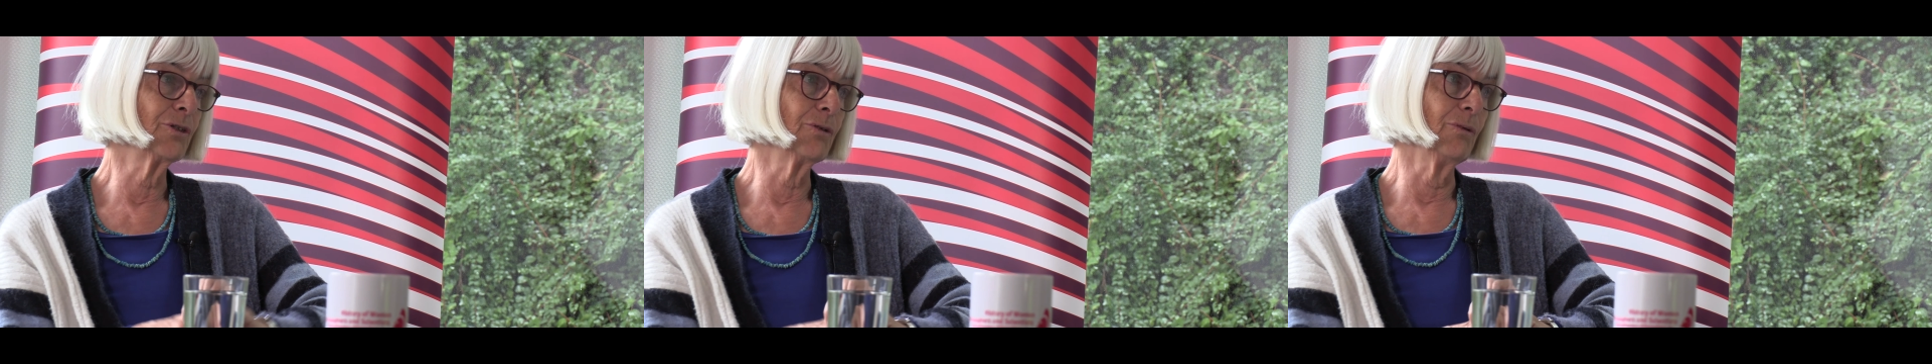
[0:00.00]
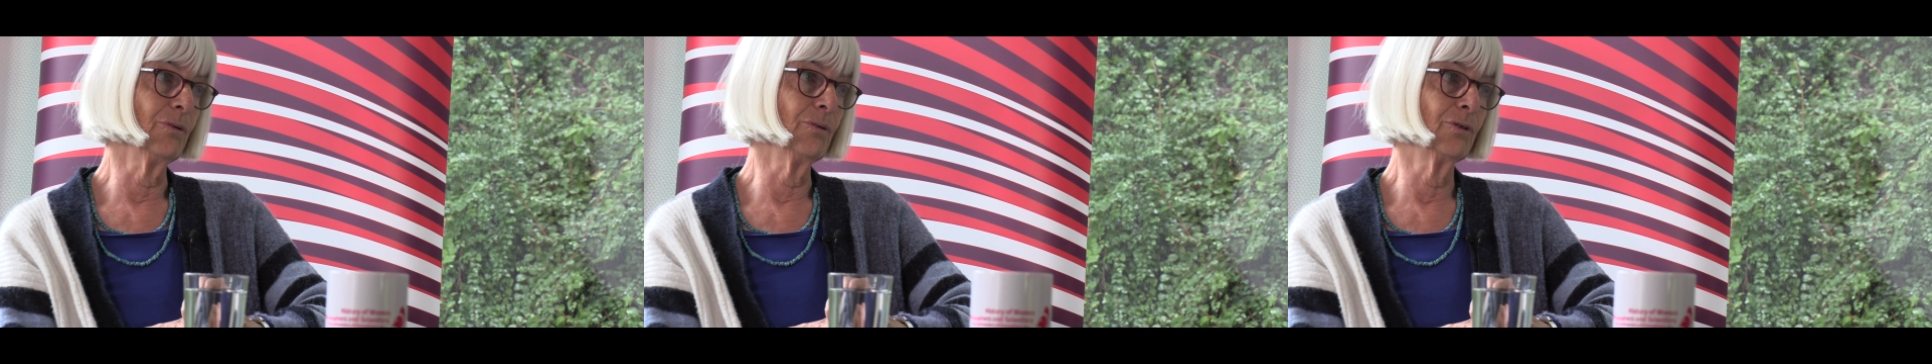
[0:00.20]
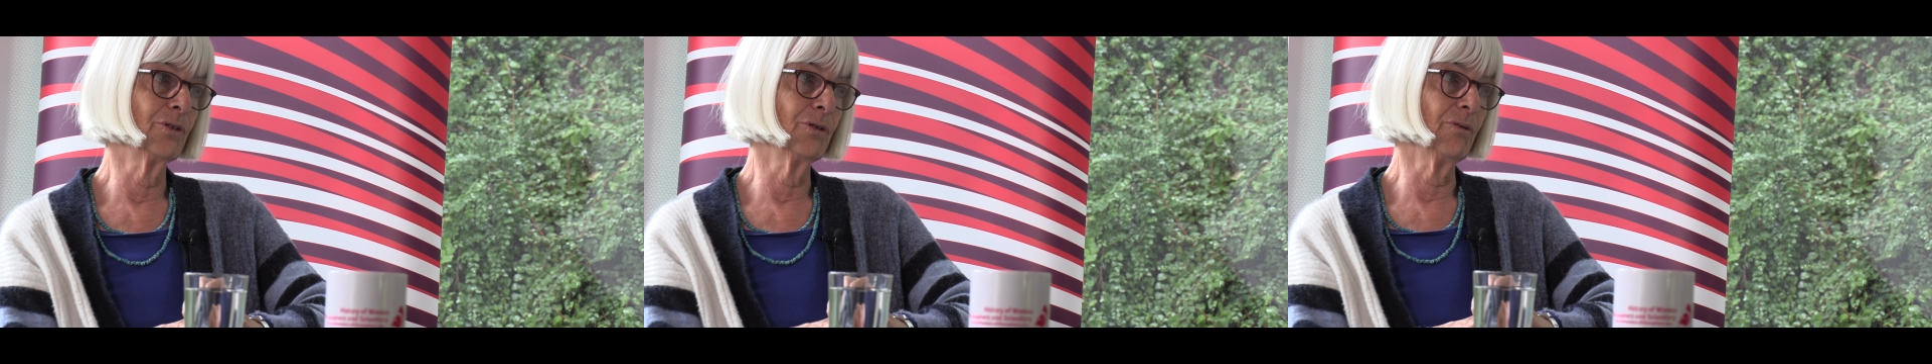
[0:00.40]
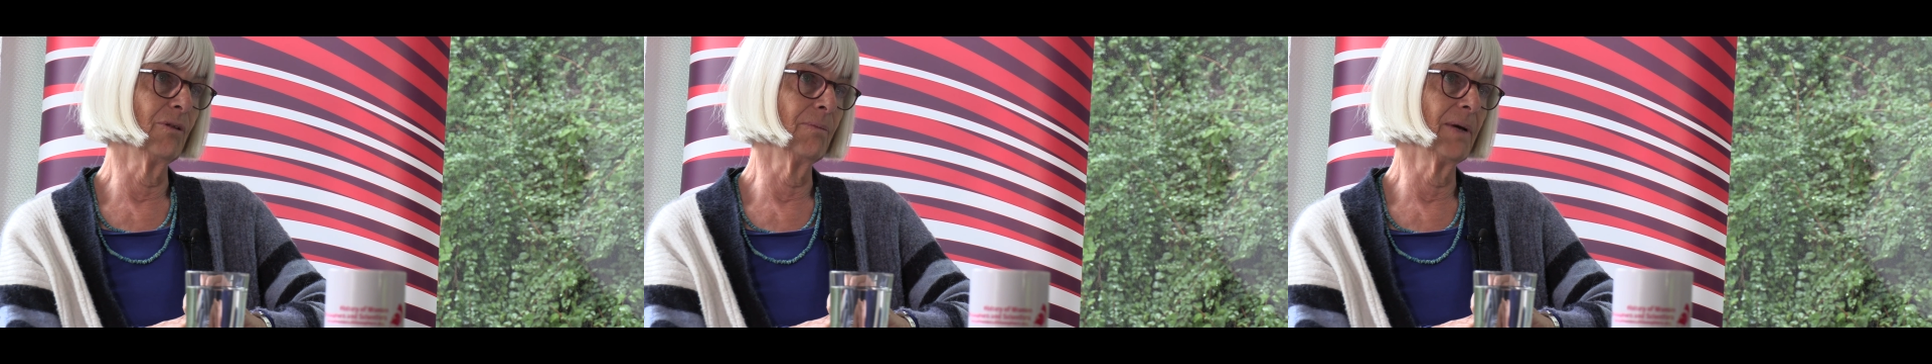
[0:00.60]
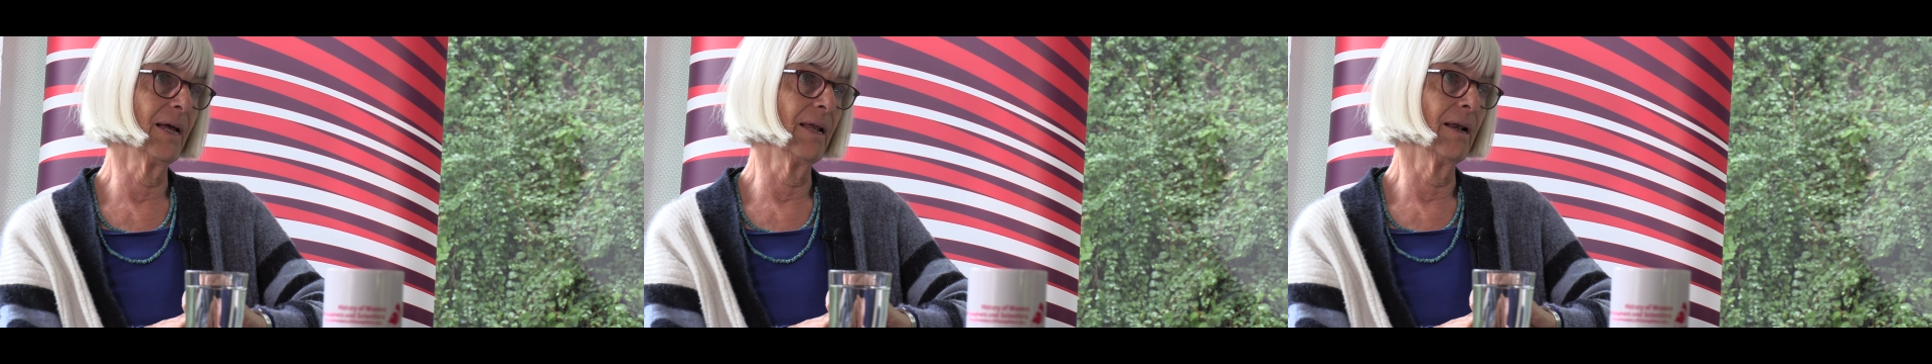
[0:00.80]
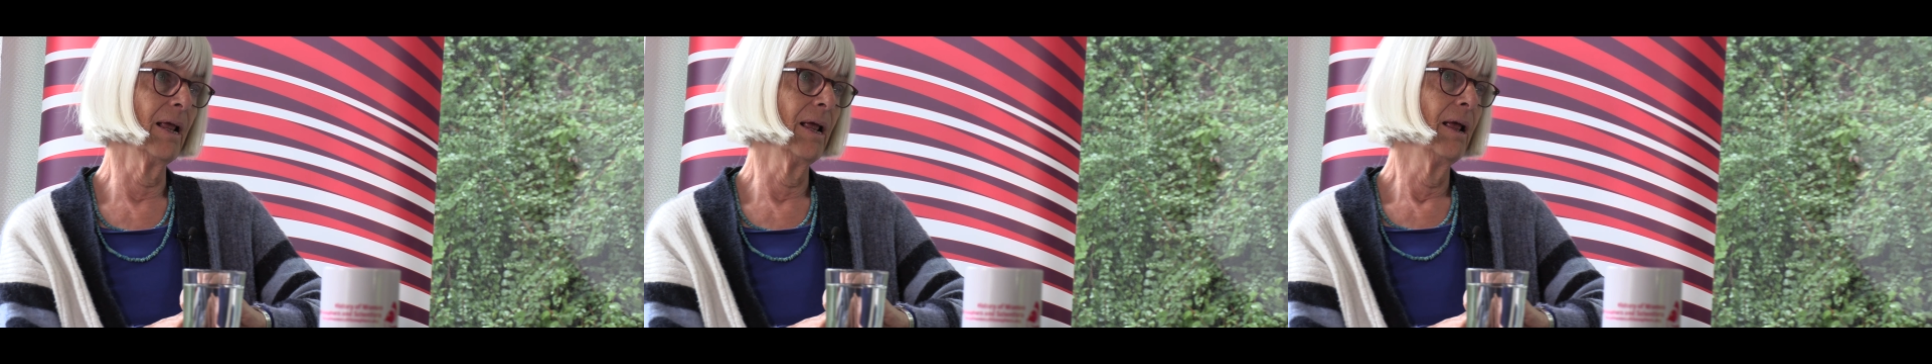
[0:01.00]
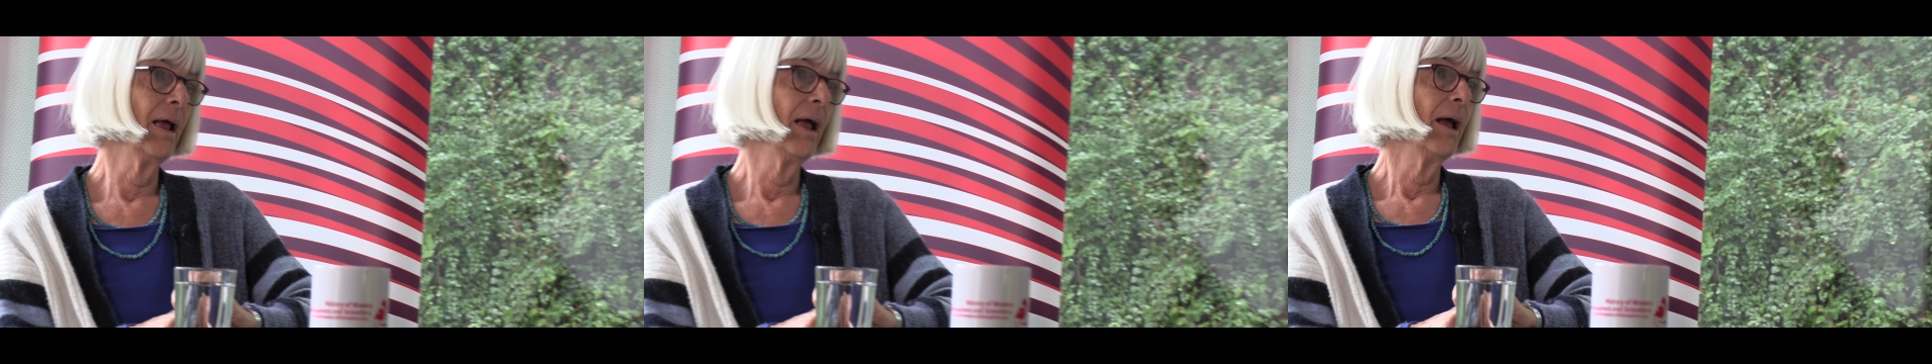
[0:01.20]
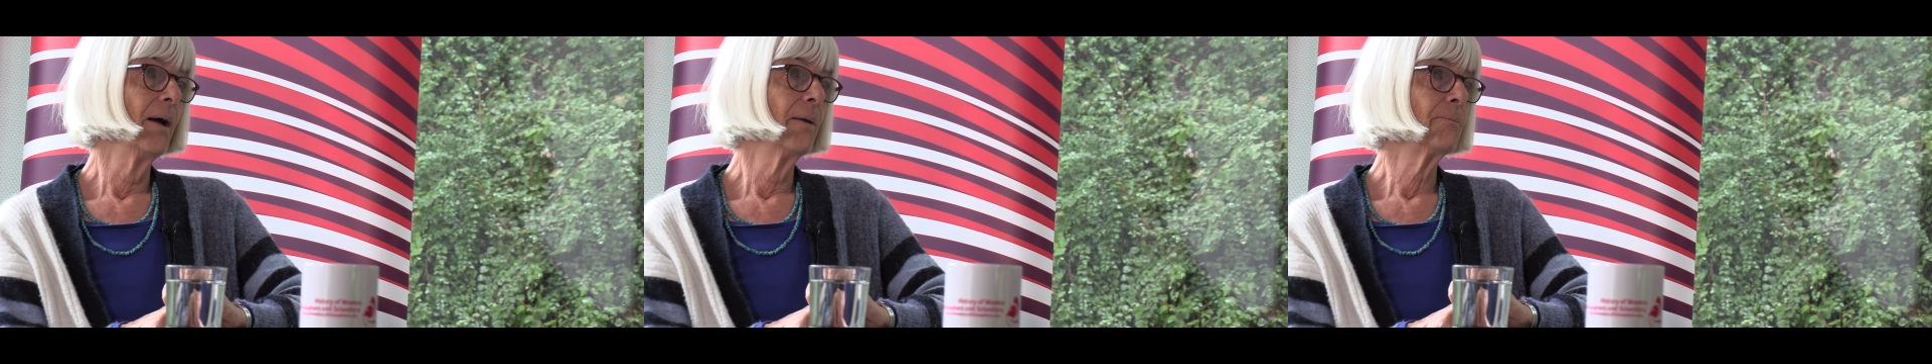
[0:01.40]
to, to the man.
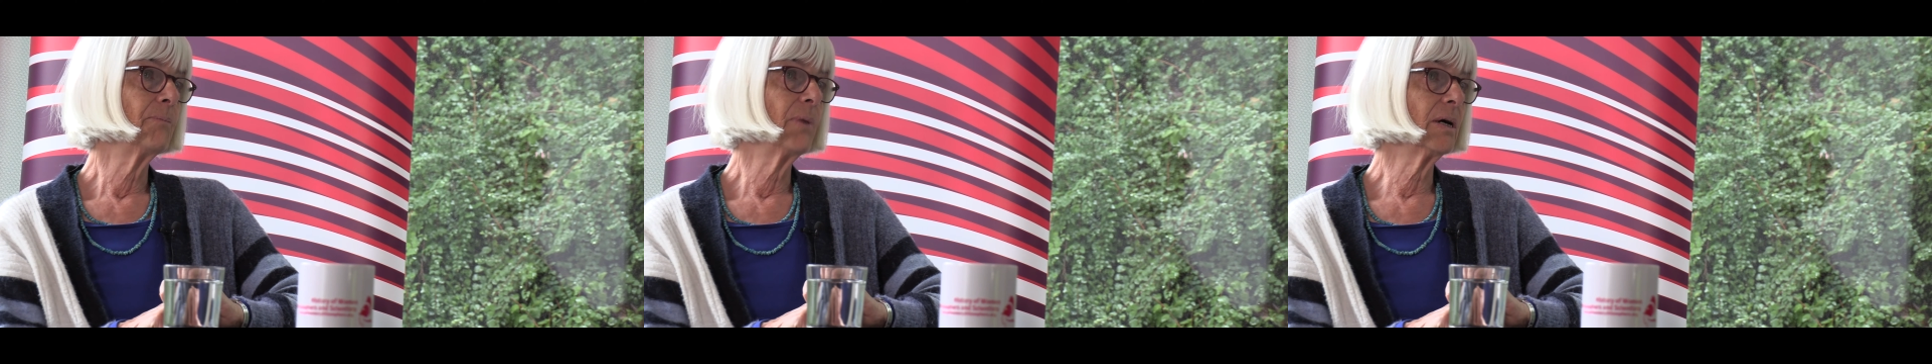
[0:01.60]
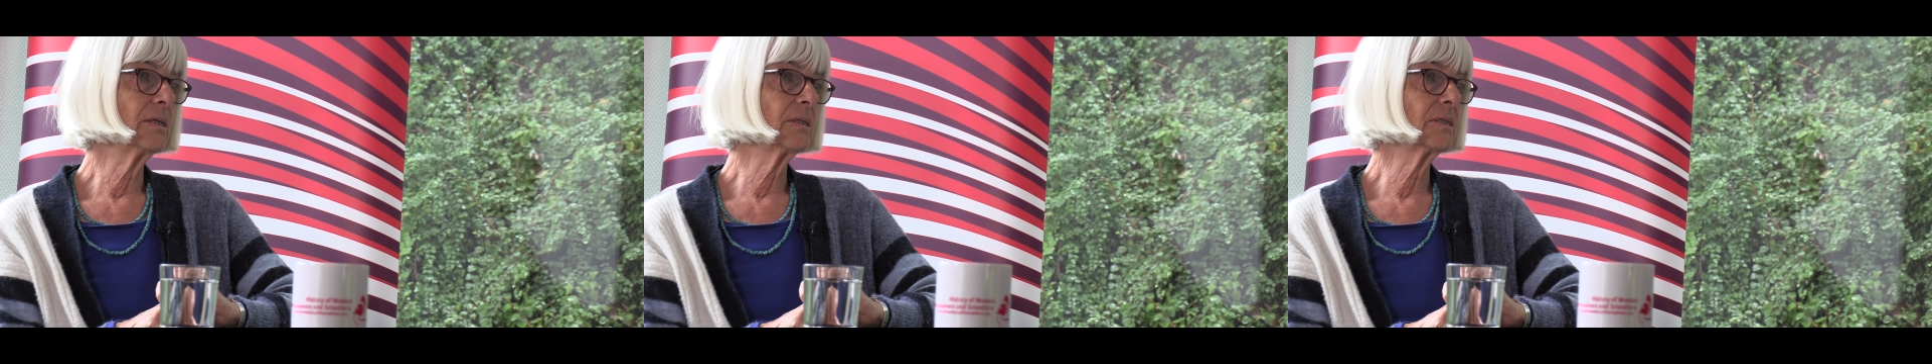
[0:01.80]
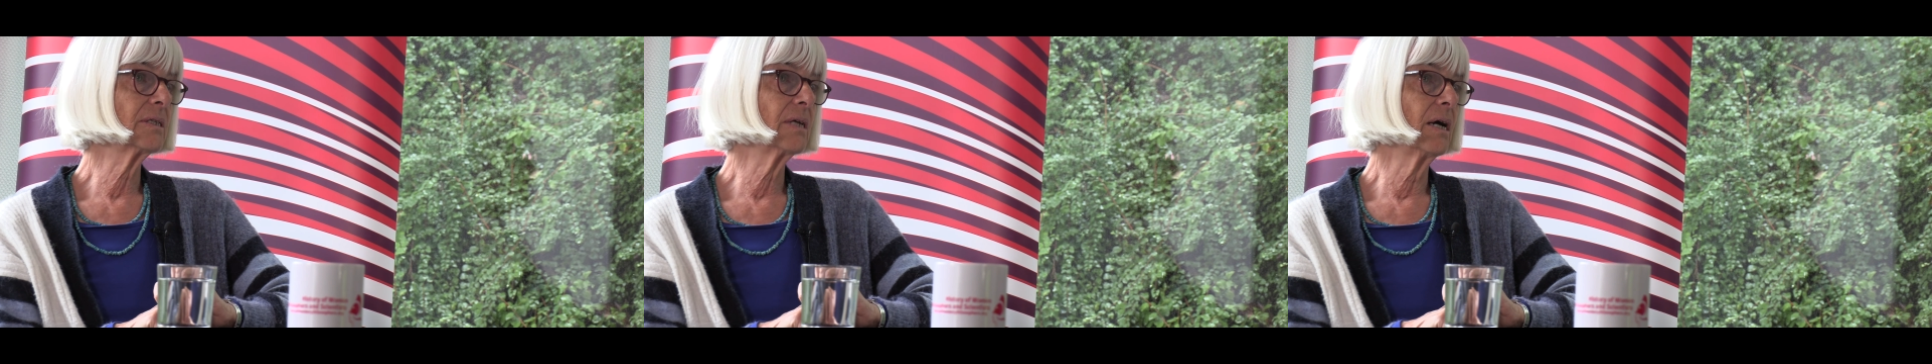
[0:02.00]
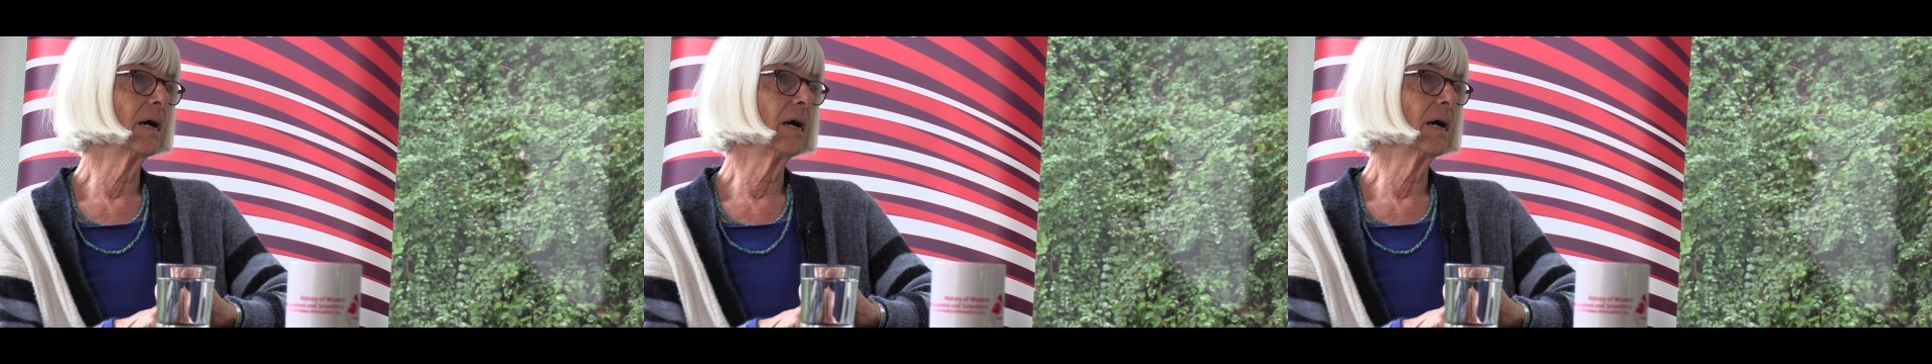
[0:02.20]
But